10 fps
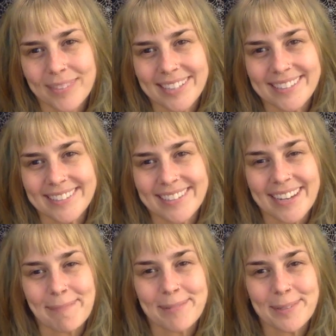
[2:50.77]
it's
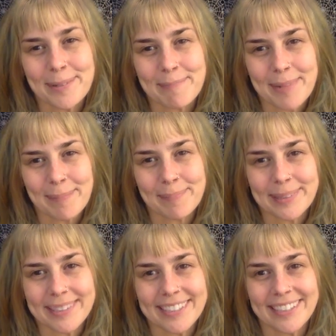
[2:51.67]
time to
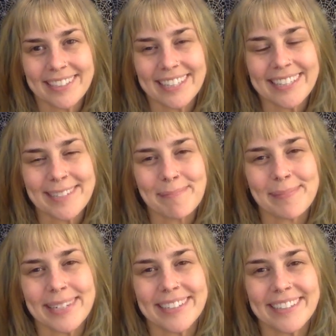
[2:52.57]
remember it's a
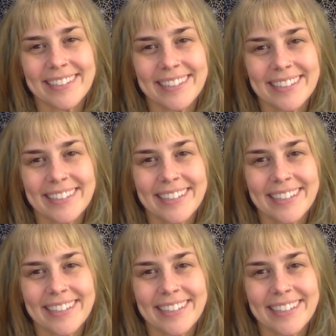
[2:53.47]
mirror.